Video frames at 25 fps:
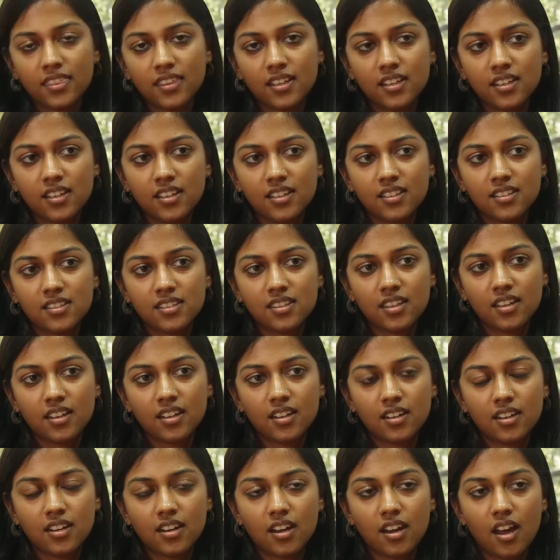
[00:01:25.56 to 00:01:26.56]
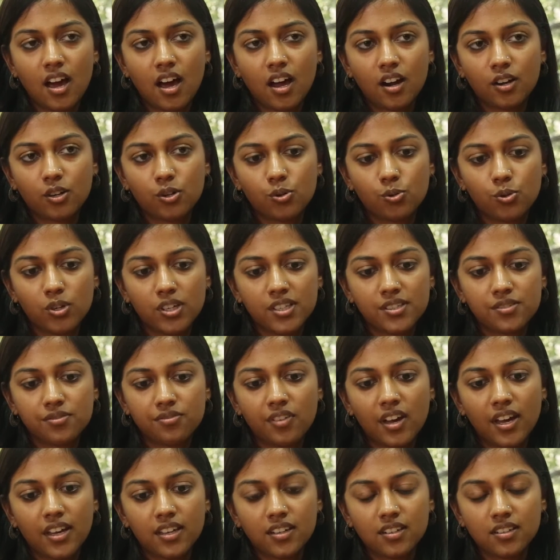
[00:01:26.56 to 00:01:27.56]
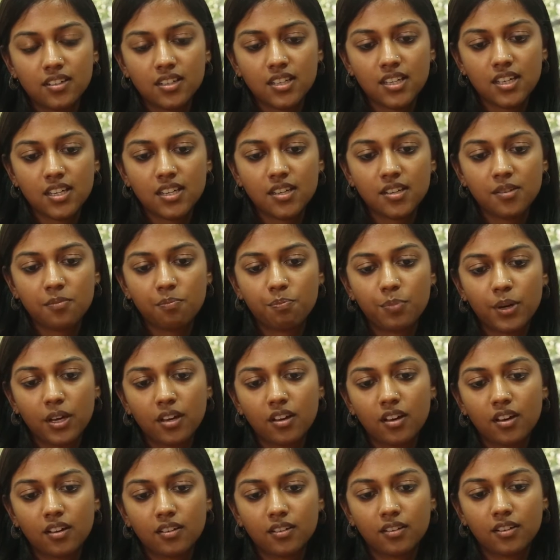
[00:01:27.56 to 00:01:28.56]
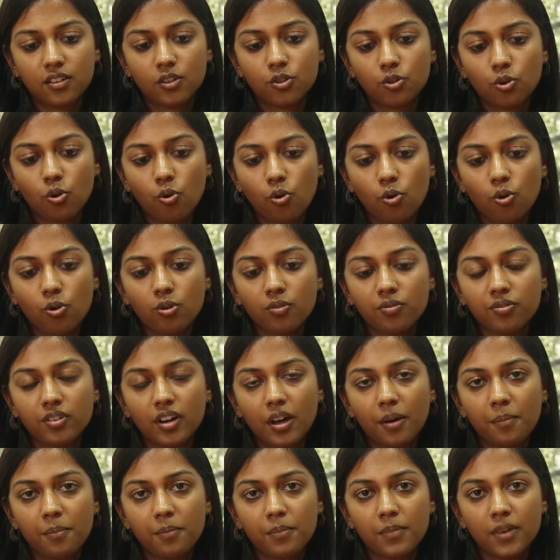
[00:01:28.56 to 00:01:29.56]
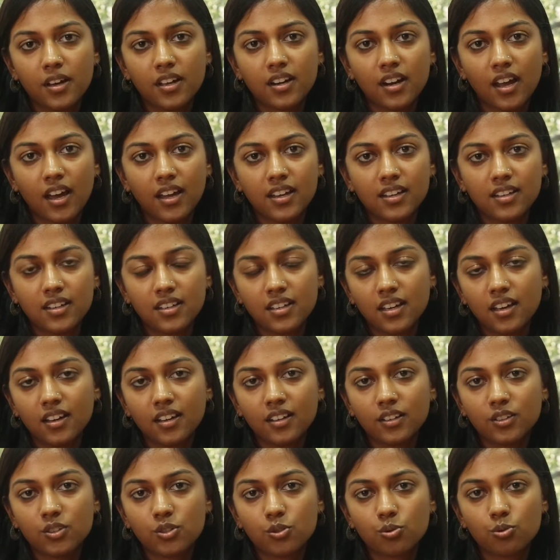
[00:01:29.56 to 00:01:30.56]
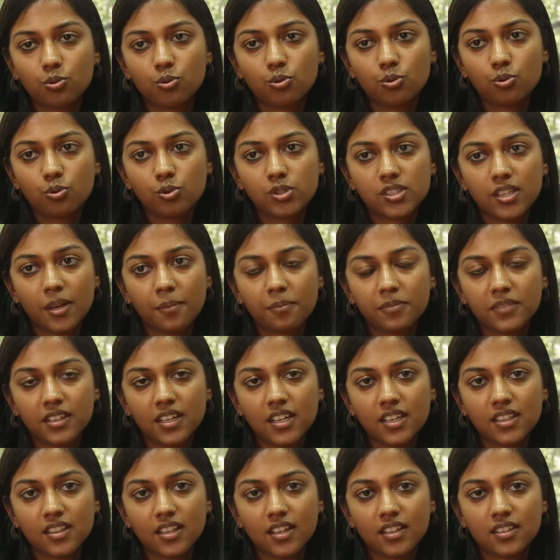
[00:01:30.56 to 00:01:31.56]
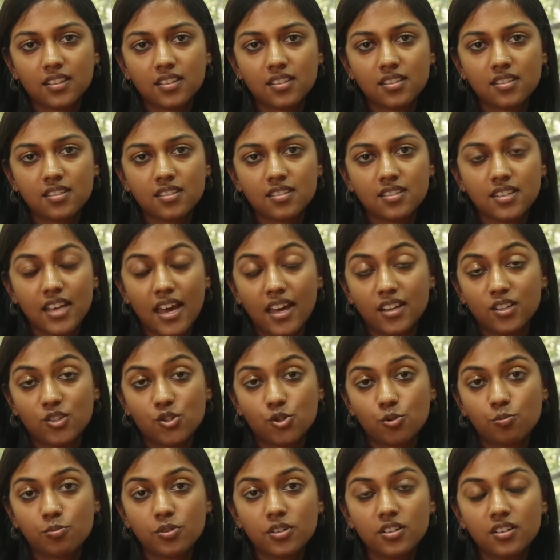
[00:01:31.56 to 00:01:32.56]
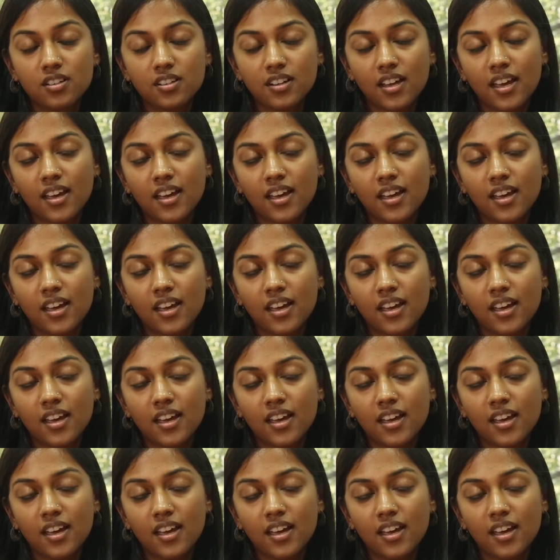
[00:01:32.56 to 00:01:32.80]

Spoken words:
think it's that Artoo has finally grown from an idea to something that's tangible